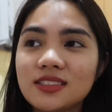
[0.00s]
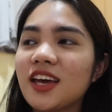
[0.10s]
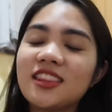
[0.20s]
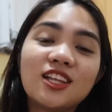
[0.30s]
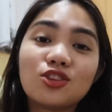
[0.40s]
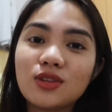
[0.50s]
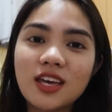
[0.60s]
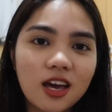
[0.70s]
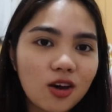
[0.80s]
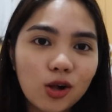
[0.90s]
And then
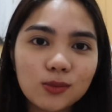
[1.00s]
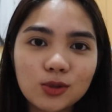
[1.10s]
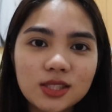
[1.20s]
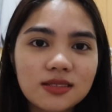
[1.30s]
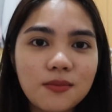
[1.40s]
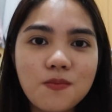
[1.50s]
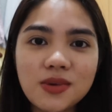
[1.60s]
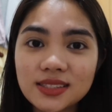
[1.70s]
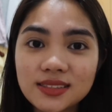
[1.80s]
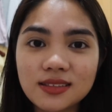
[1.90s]
today, I almost
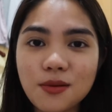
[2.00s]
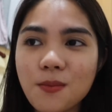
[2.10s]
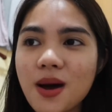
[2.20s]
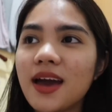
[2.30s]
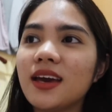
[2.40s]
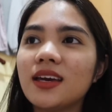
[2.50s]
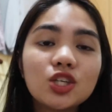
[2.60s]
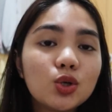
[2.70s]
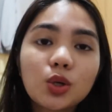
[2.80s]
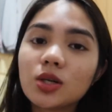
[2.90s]
missed my
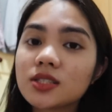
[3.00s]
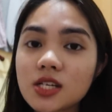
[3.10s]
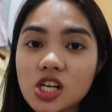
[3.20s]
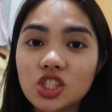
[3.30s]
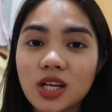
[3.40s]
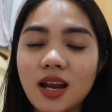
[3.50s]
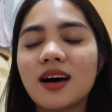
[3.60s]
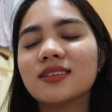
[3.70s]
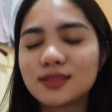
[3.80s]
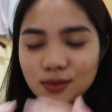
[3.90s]
Eurosurge class.